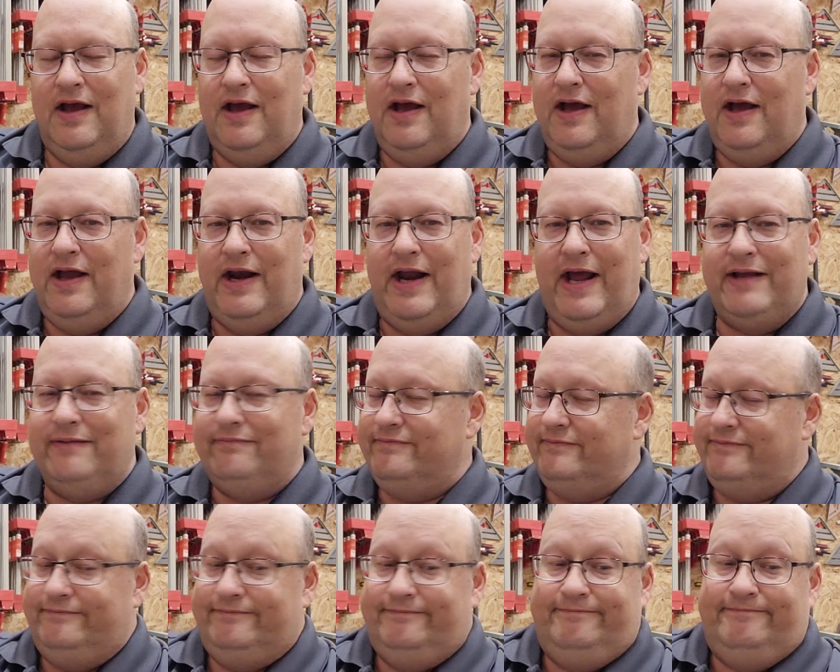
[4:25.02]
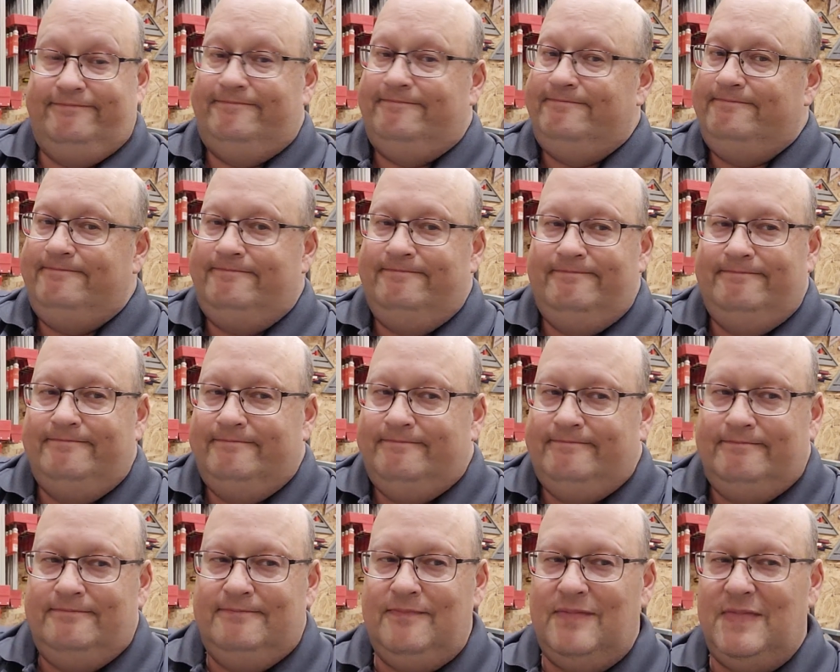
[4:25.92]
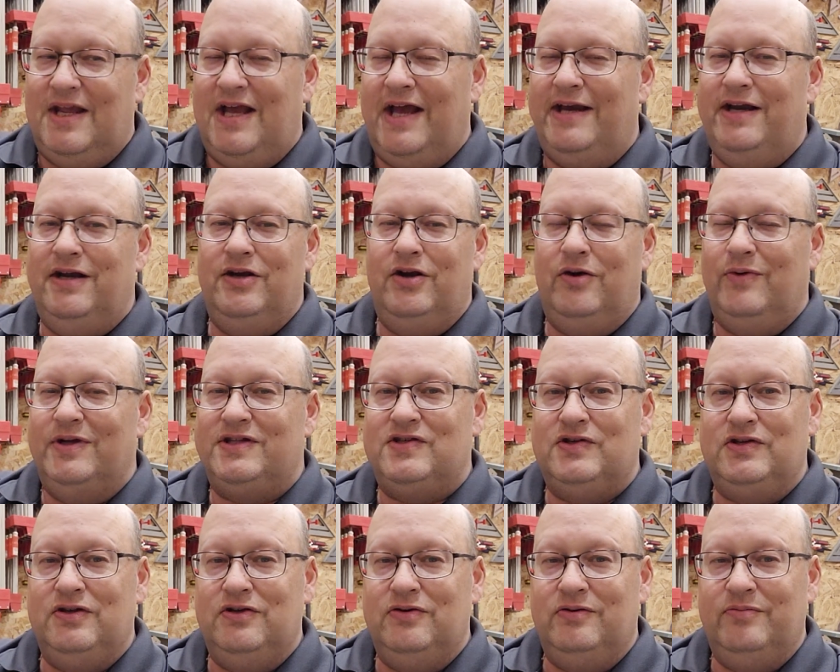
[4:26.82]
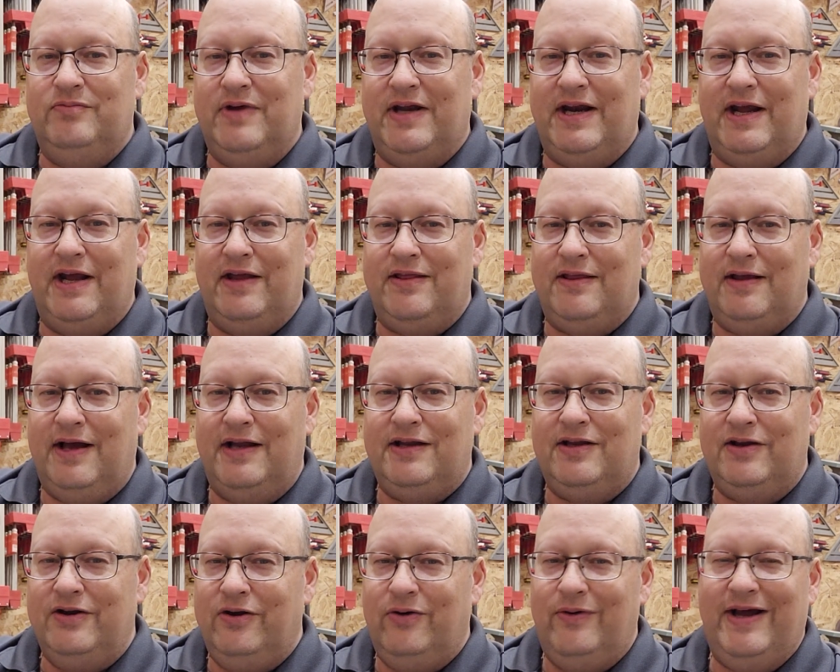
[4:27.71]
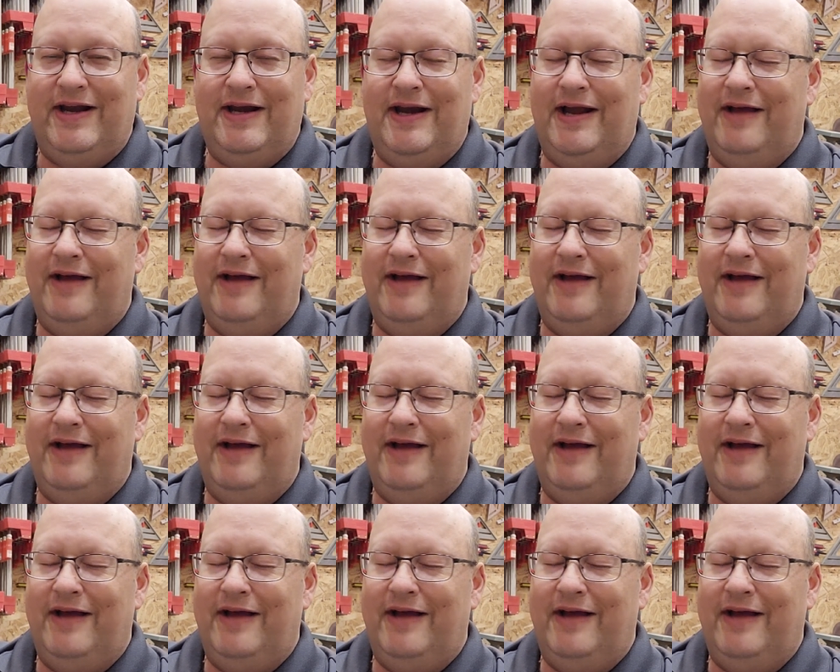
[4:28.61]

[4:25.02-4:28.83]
And I didn't know what to do, but I thought, you know what?